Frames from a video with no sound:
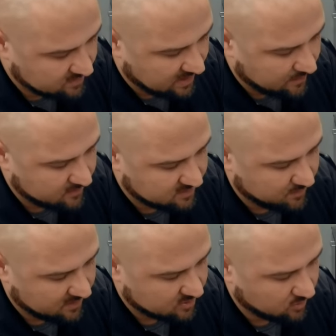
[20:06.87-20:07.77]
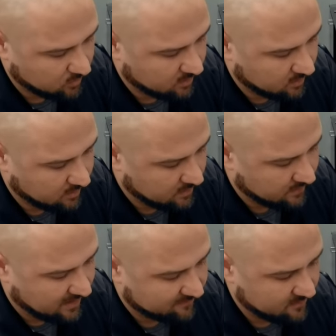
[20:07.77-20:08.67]
time just to make sure we're good.
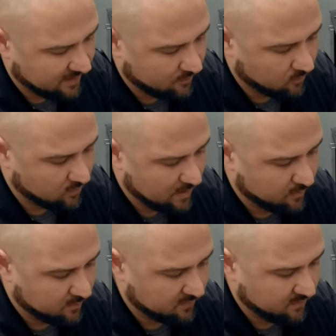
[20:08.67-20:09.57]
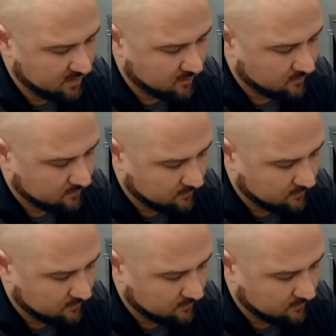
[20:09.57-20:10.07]
And then after that, we'll wrap up the video.